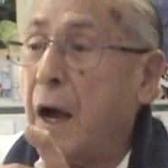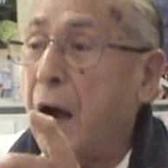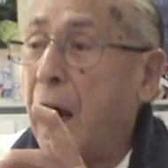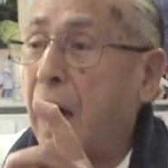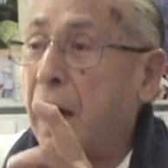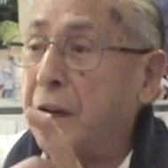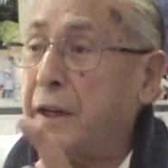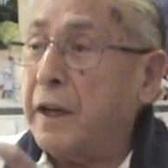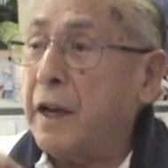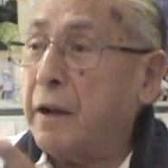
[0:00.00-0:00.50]

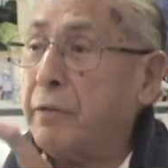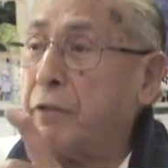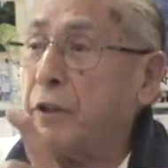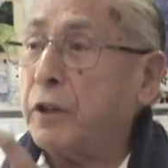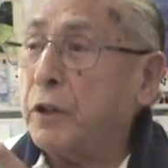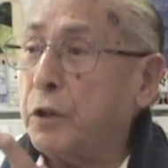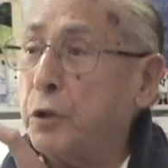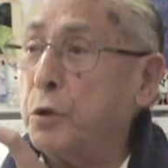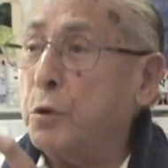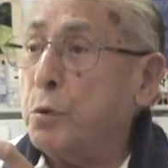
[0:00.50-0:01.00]
I never
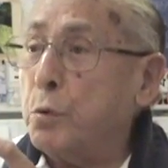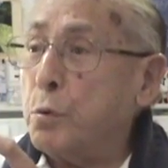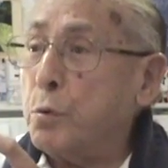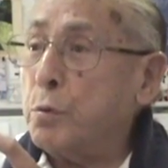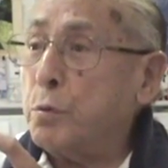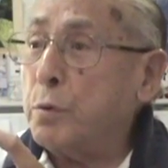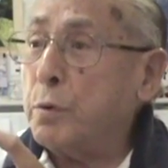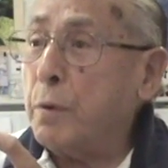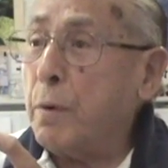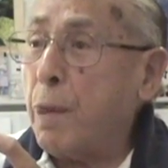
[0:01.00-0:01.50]
knew,
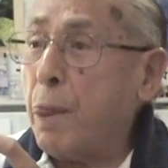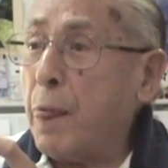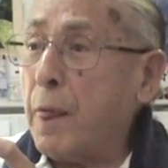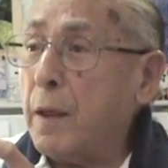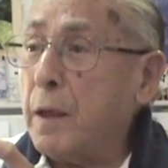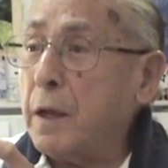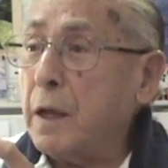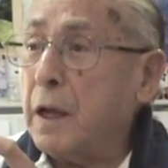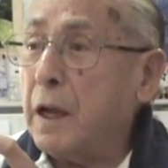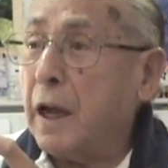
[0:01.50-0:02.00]

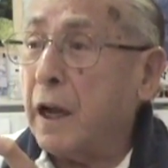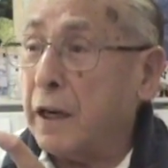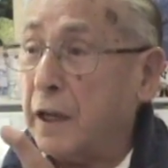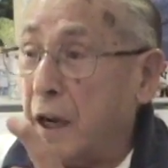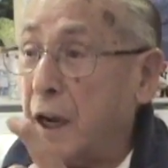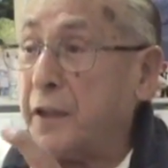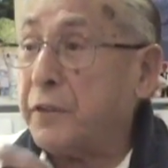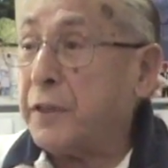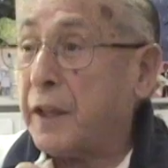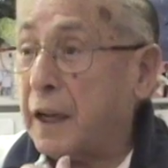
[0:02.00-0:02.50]
and
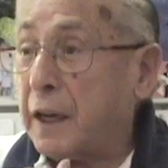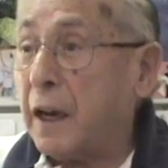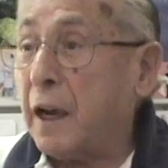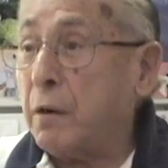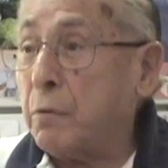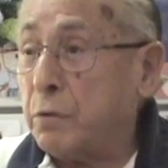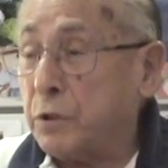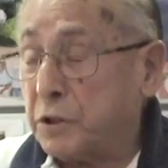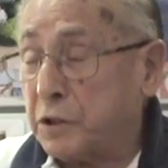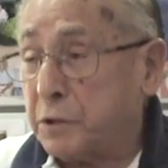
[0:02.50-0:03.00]
I thought I
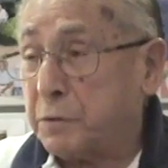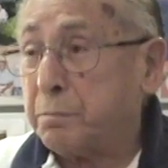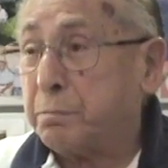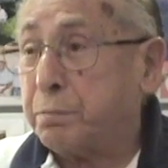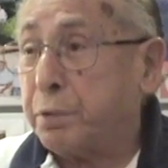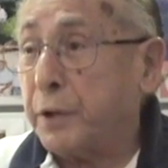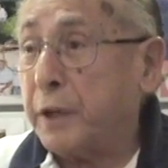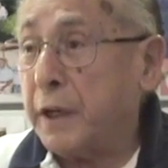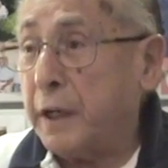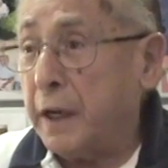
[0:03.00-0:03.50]
was
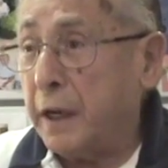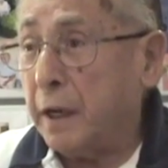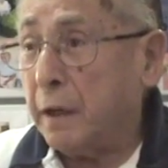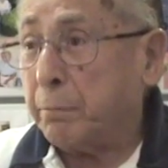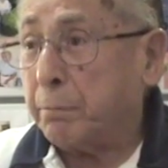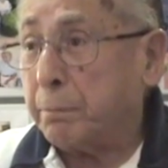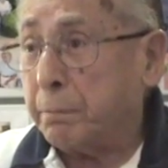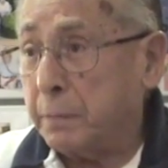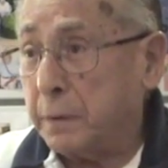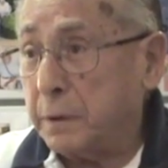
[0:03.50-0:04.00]
pretty
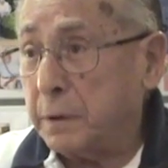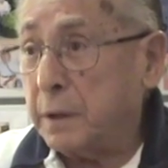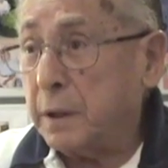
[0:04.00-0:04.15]
hip,